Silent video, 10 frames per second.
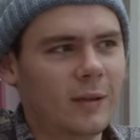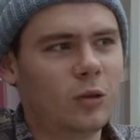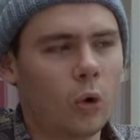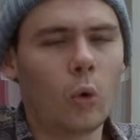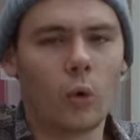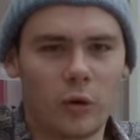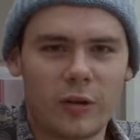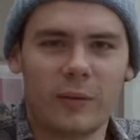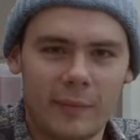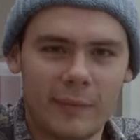
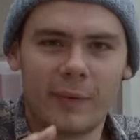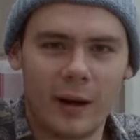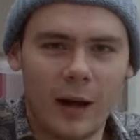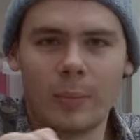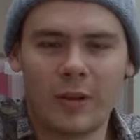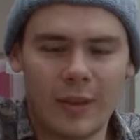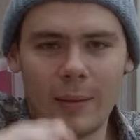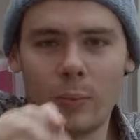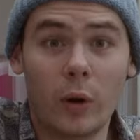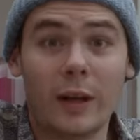talked up to
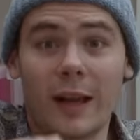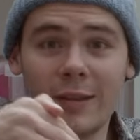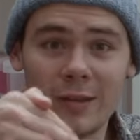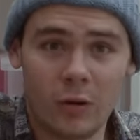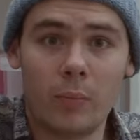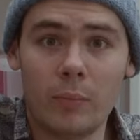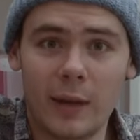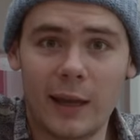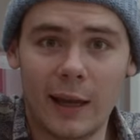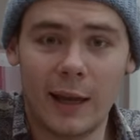that point as a
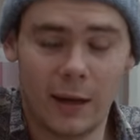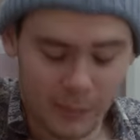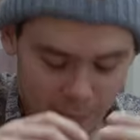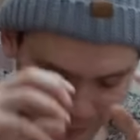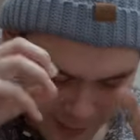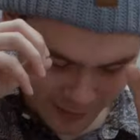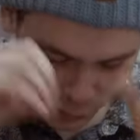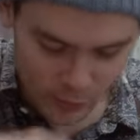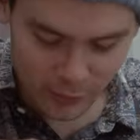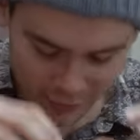zombie, and I
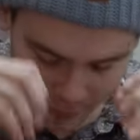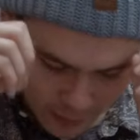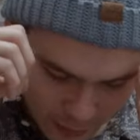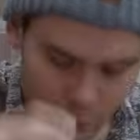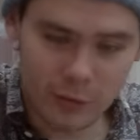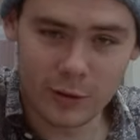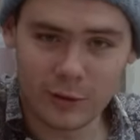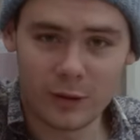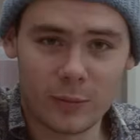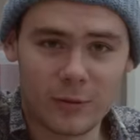almost like my
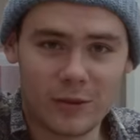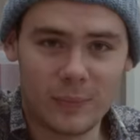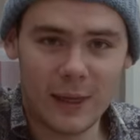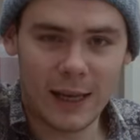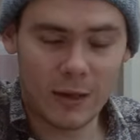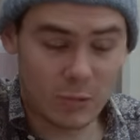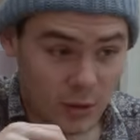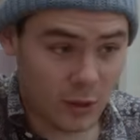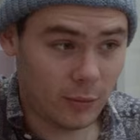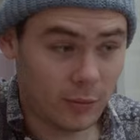consciousness was just being
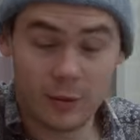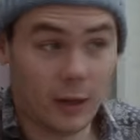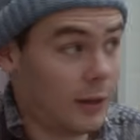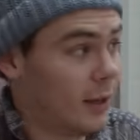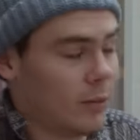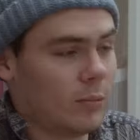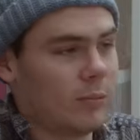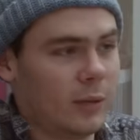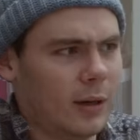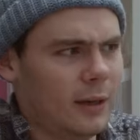introduced, and I
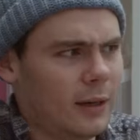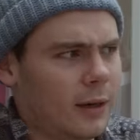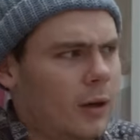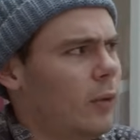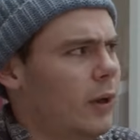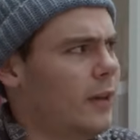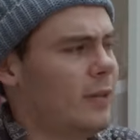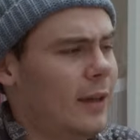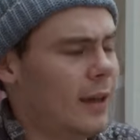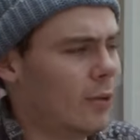didn't know what I'd
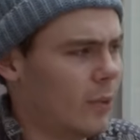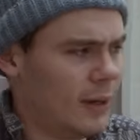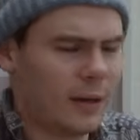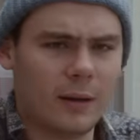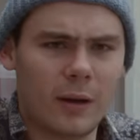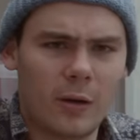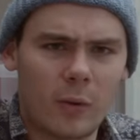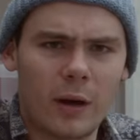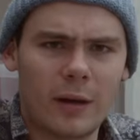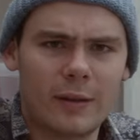said, or I didn't know
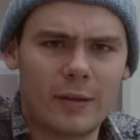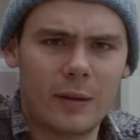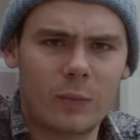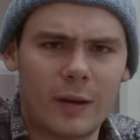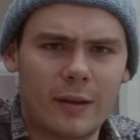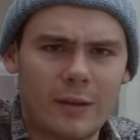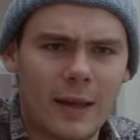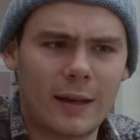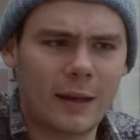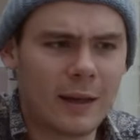why I'd said what I'd
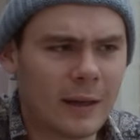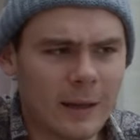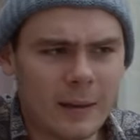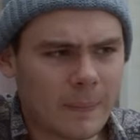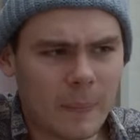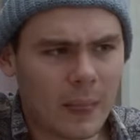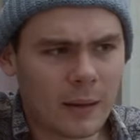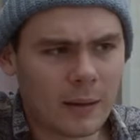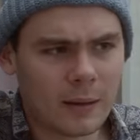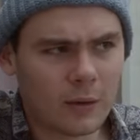said.
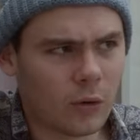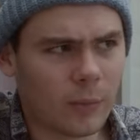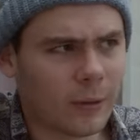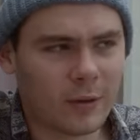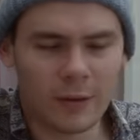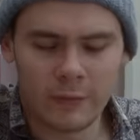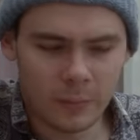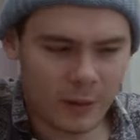Almost as if I'd